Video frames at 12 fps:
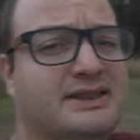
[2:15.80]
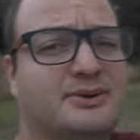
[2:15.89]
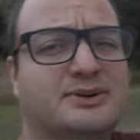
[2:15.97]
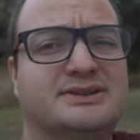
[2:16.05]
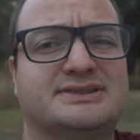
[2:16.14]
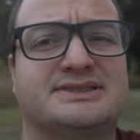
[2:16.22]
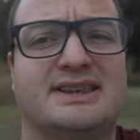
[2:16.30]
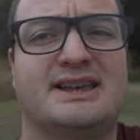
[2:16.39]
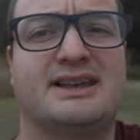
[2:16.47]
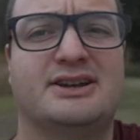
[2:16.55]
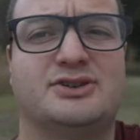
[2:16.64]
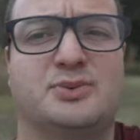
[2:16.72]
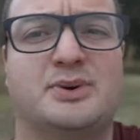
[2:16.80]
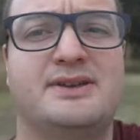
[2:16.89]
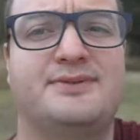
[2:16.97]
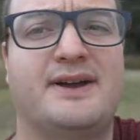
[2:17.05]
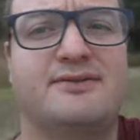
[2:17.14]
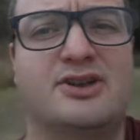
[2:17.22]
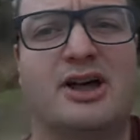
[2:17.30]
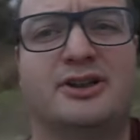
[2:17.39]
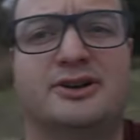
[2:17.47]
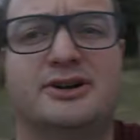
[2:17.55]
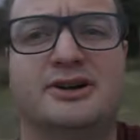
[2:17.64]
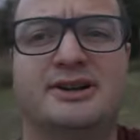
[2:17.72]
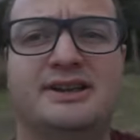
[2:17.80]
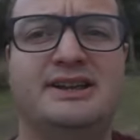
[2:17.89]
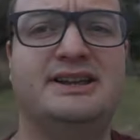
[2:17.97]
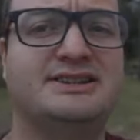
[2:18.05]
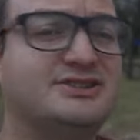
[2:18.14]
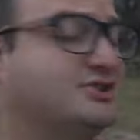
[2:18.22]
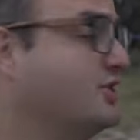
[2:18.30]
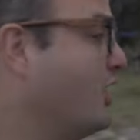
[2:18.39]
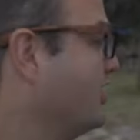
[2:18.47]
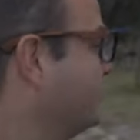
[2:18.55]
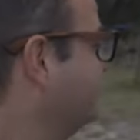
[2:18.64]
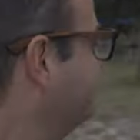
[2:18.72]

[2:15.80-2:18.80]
there was like a twenty five dollar each dog